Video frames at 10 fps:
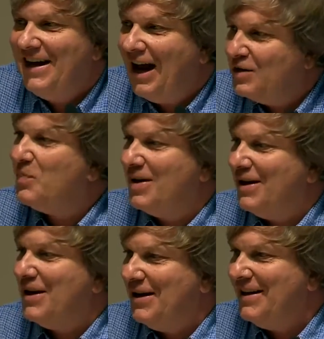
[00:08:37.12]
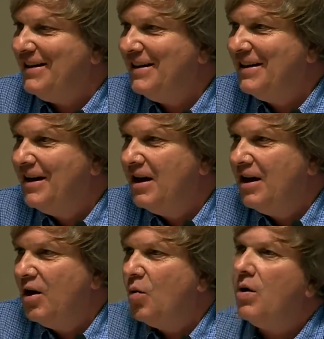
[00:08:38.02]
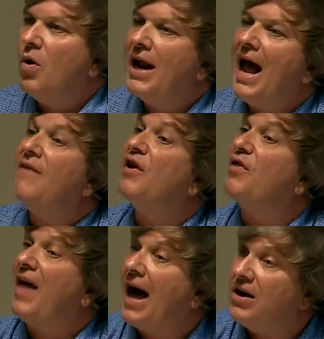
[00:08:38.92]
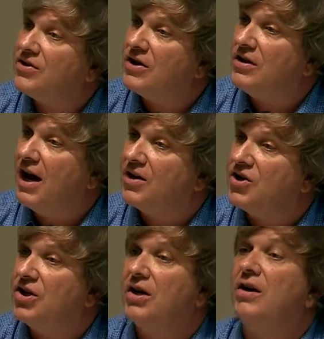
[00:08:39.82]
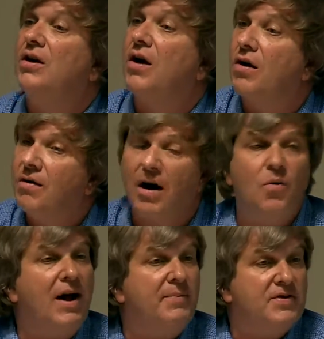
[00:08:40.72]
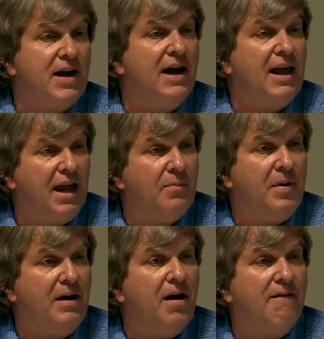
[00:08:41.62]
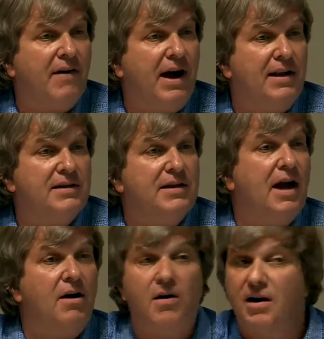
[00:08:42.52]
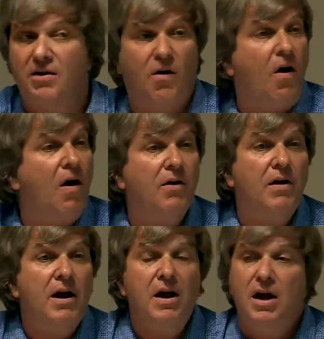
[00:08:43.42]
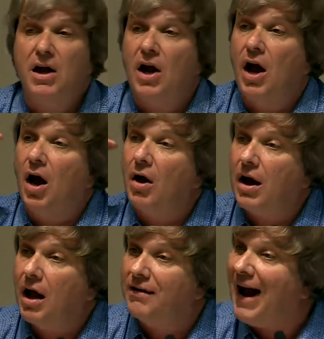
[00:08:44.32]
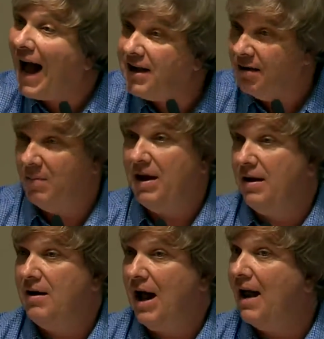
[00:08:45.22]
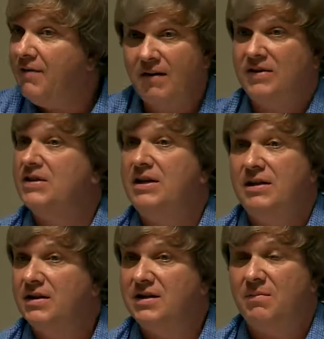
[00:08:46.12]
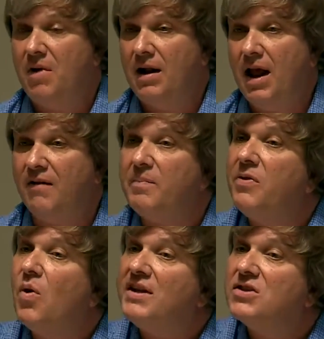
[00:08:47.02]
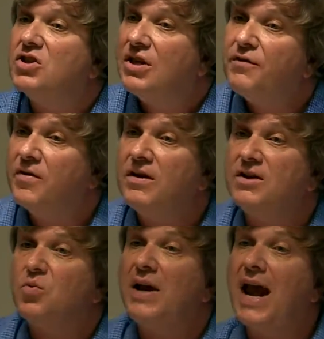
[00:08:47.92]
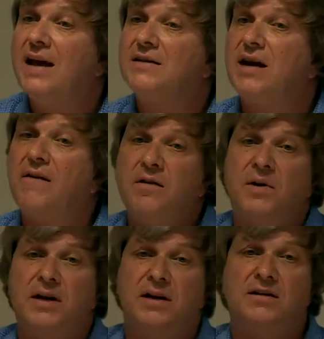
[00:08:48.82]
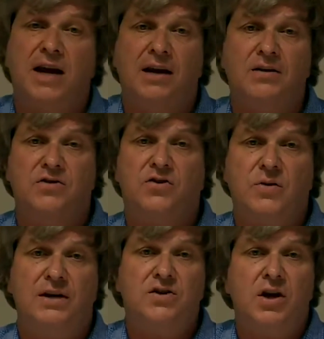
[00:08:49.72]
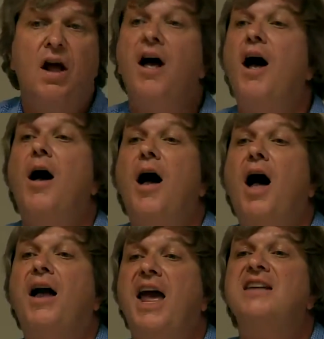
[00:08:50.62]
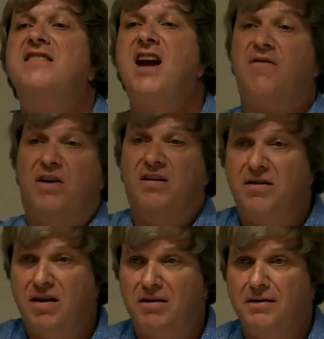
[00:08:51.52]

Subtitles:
That's pretty good. We want to have 1,000 next year. Go to our website, campaignonviolence.org. They're all documented. I've never seen this in my life. But what's different is we asked everybody to take the streets against everything.